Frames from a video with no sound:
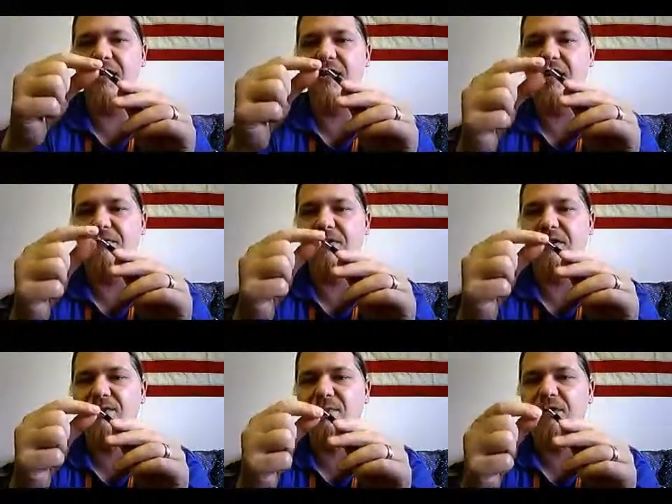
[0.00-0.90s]
going to have
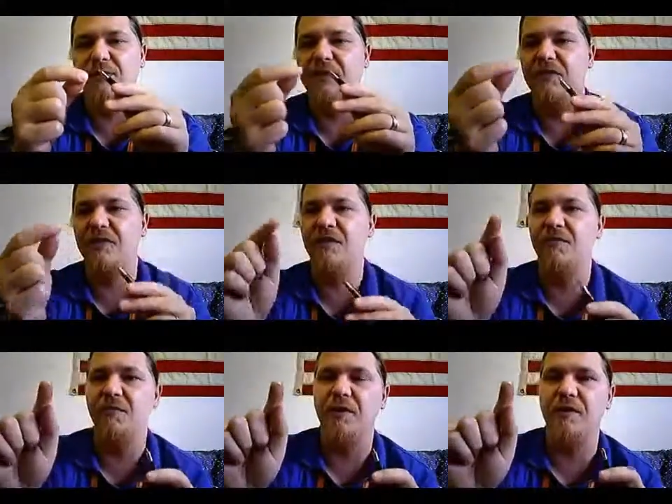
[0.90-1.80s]
a small piece of tin
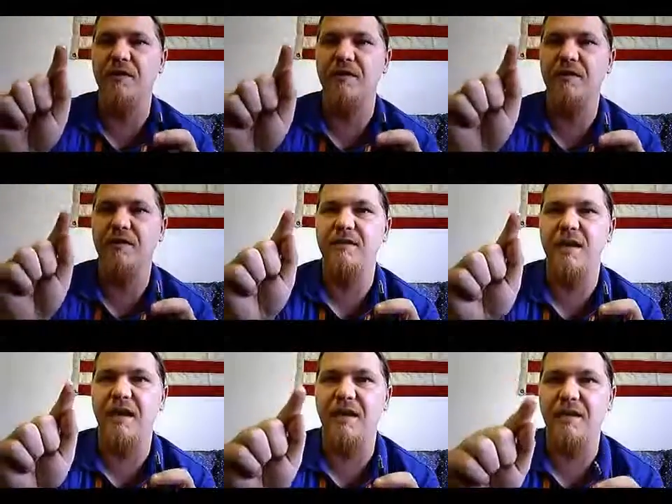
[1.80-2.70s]
foil
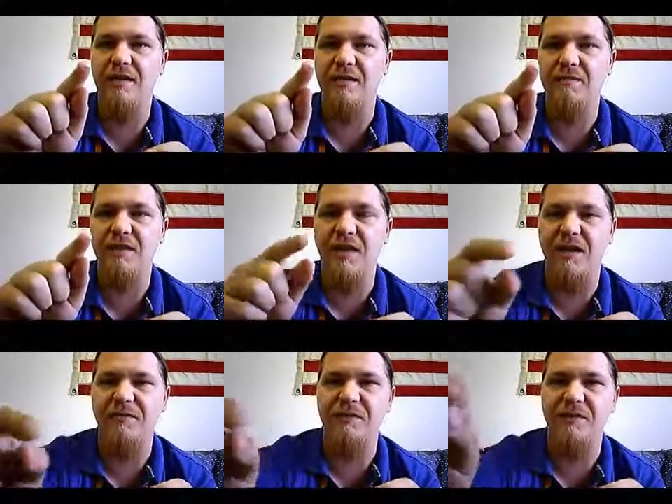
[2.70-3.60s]
that comes
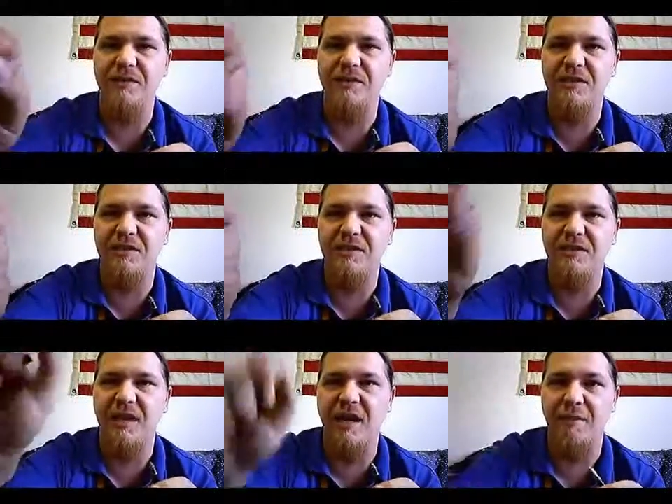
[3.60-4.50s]
off, usually sticks on
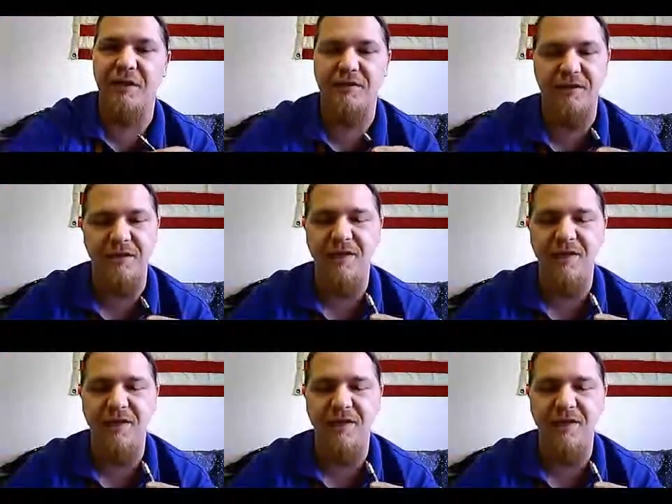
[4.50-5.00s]
your atomizer.